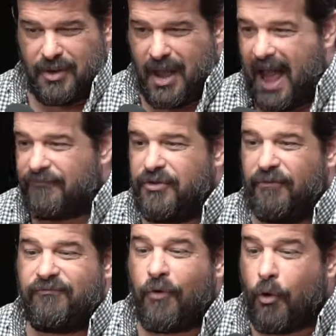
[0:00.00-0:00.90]
have the
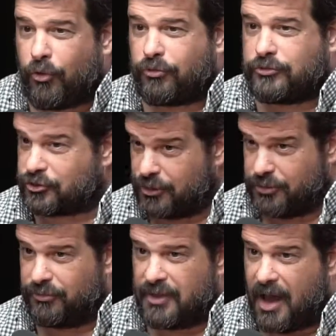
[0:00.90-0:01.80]
full
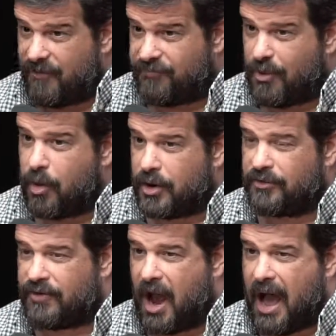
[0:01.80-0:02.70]
truth of the Word
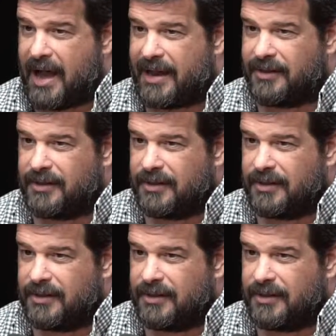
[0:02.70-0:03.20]
of God,